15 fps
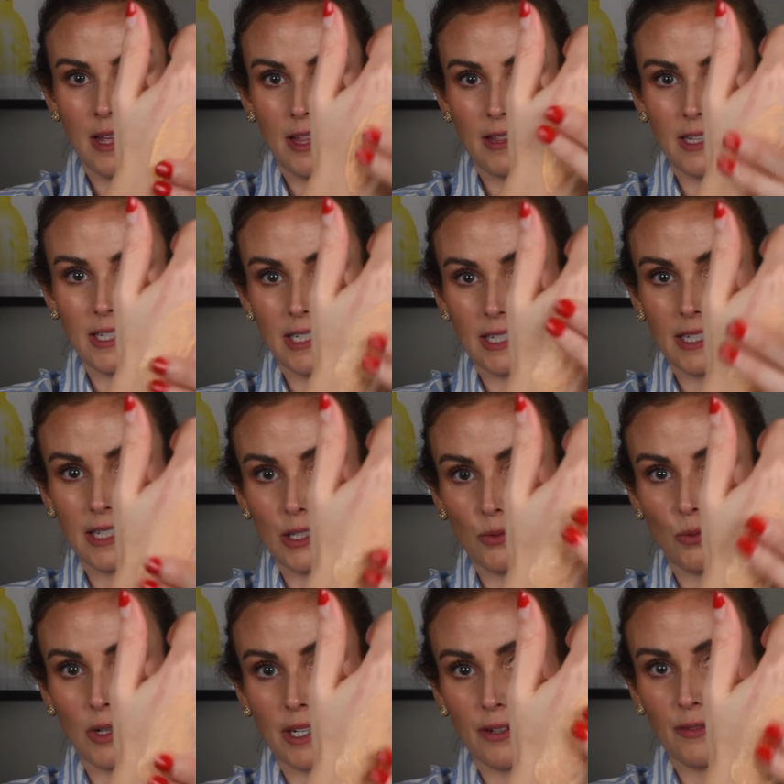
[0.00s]
This is
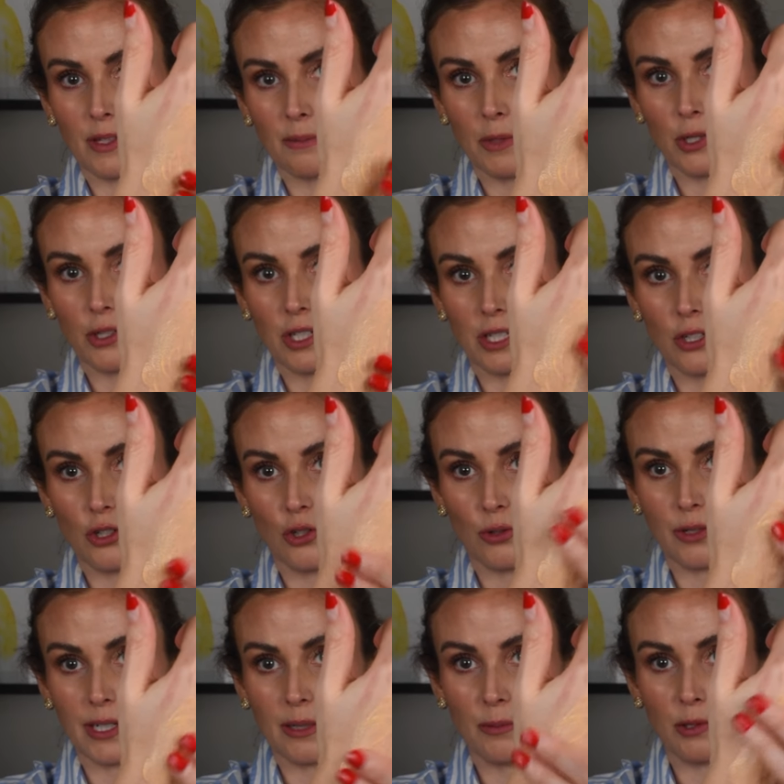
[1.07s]
one of the most
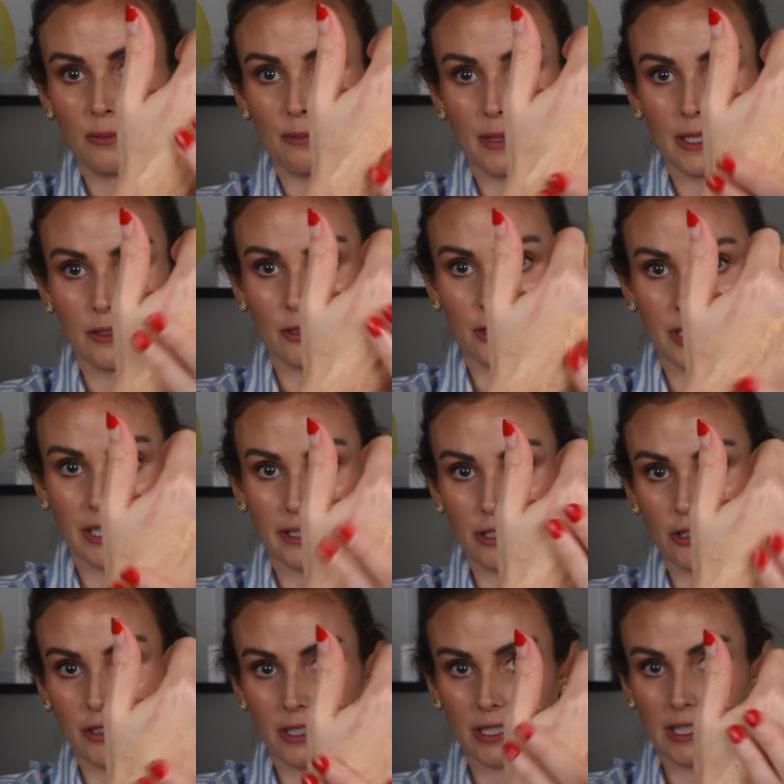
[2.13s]
enjoyable mineral
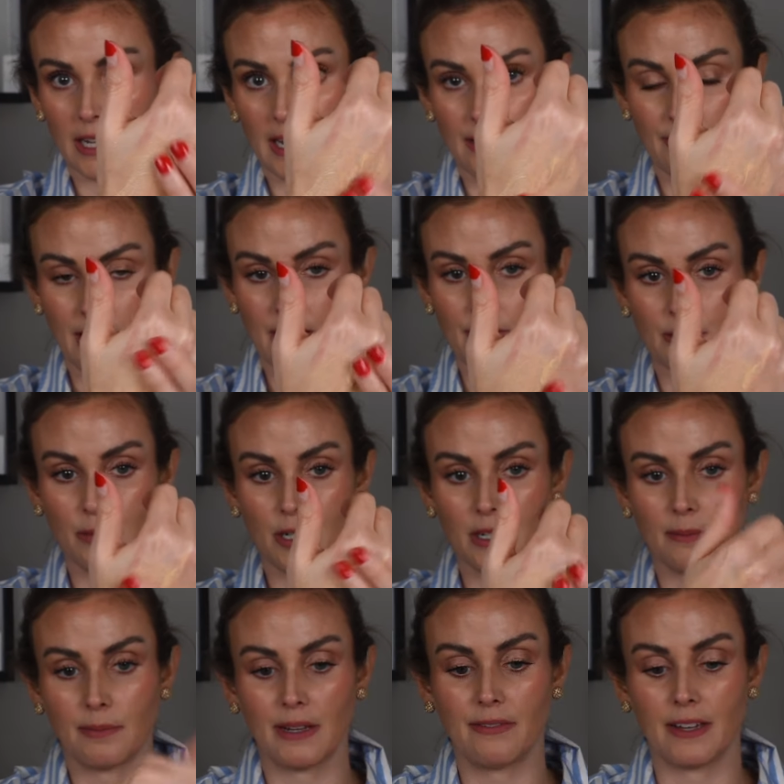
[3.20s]
sunscreens I've ever put
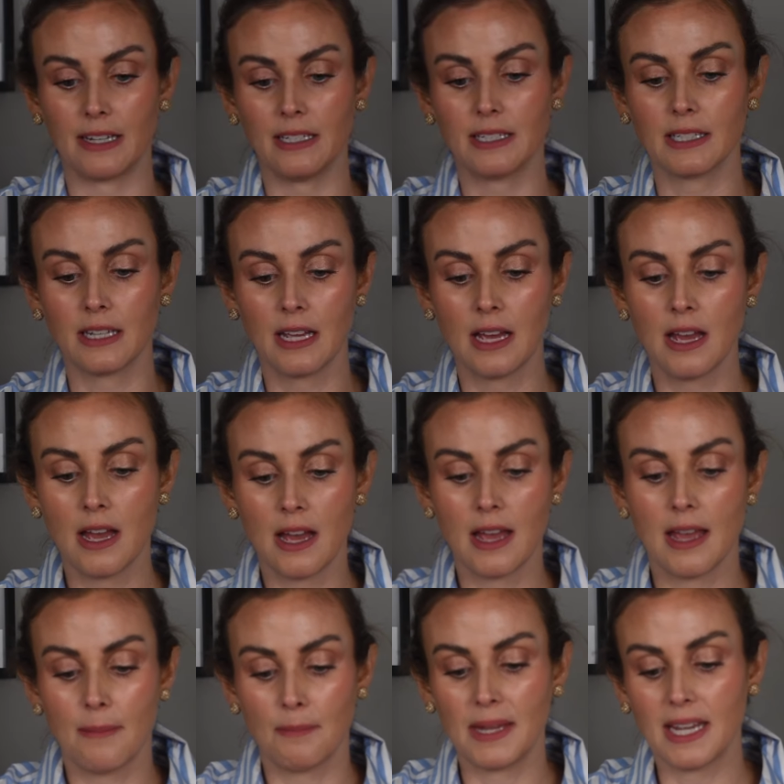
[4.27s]
on my face
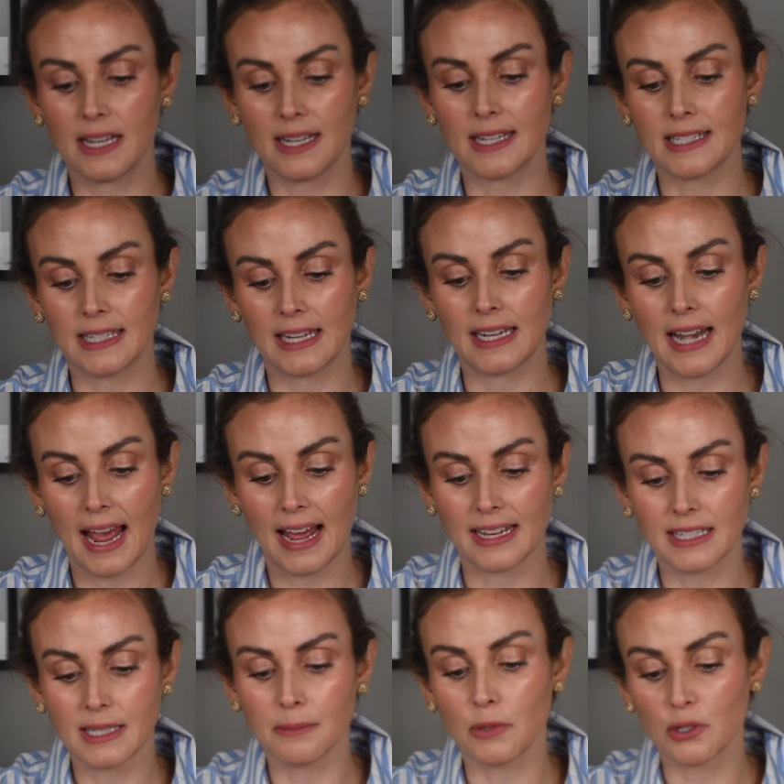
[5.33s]
because it
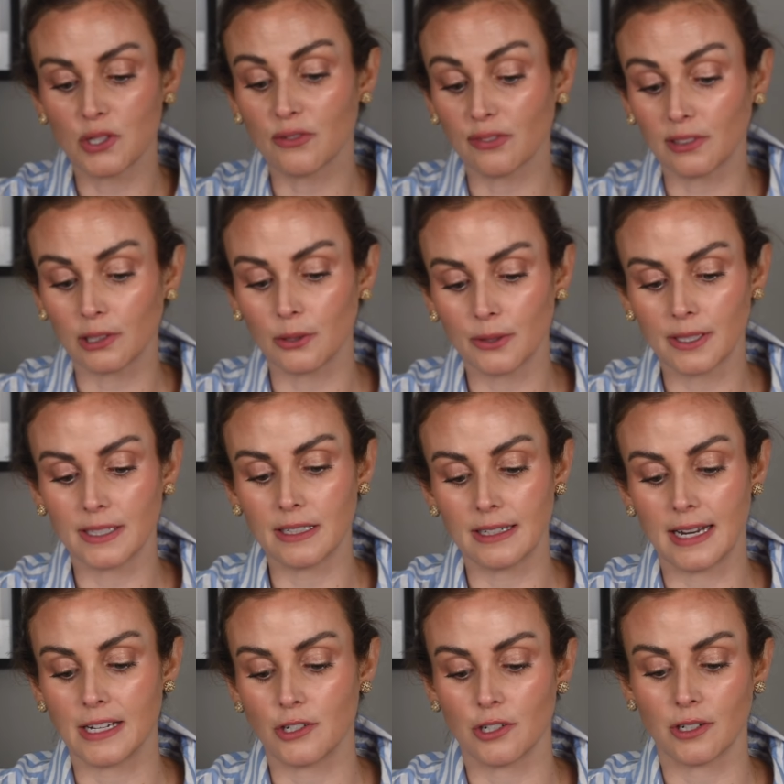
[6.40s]
has the most fluid
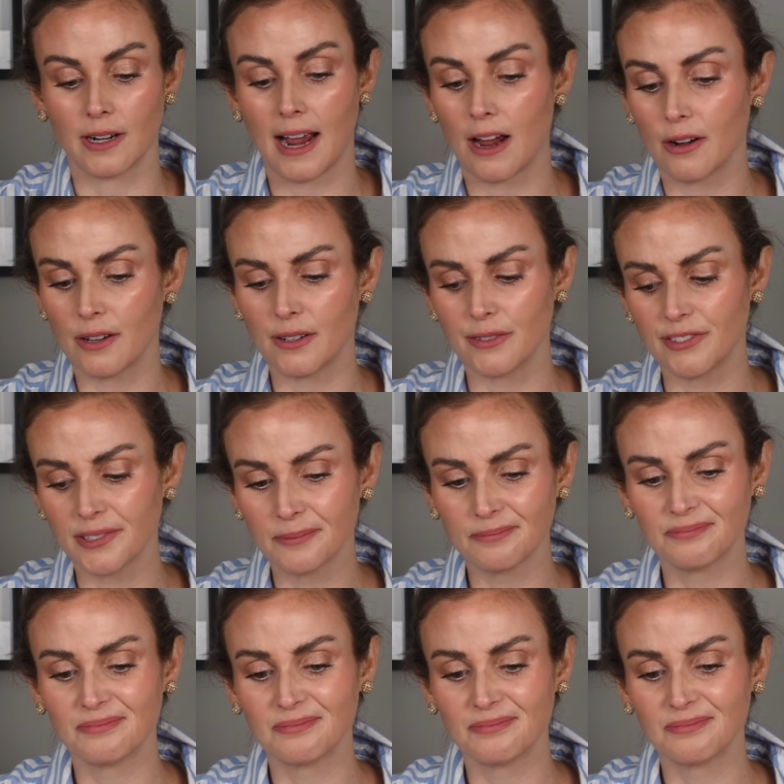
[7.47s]
nature out of